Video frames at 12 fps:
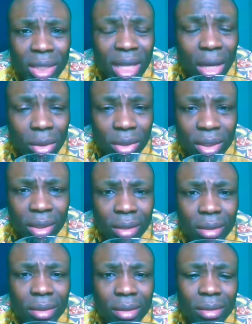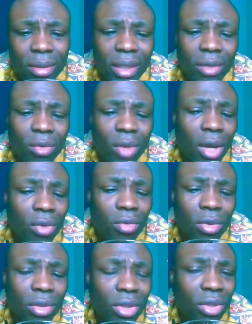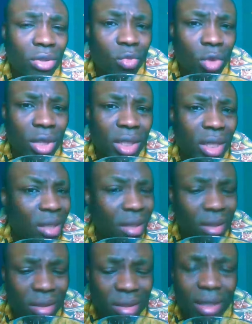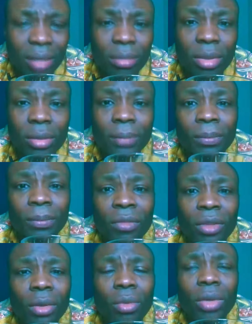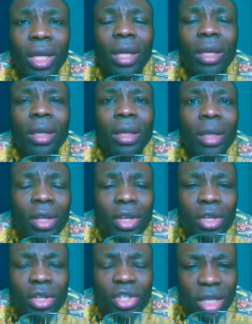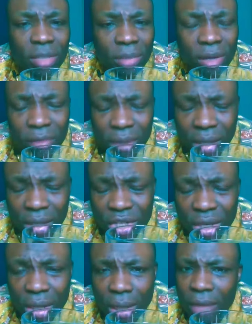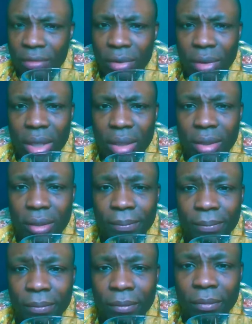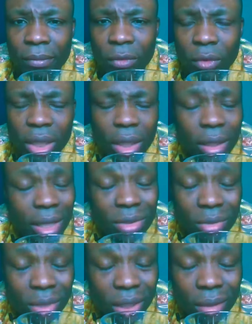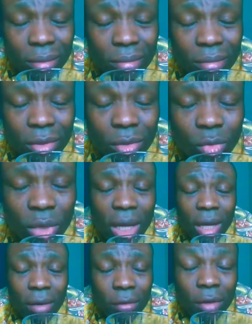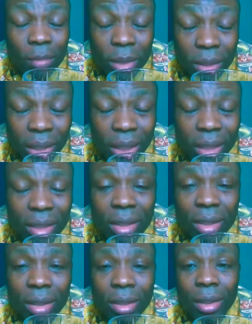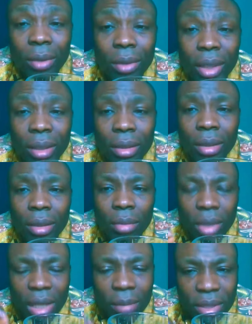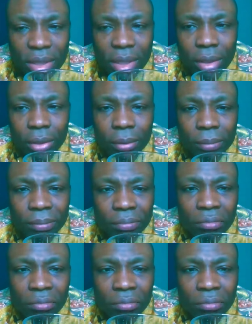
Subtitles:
doubting it, like, wow, will just water and cinnamon, okay, change my financial life around? Okay, that's okay, we have all been there, okay. But let me tell you,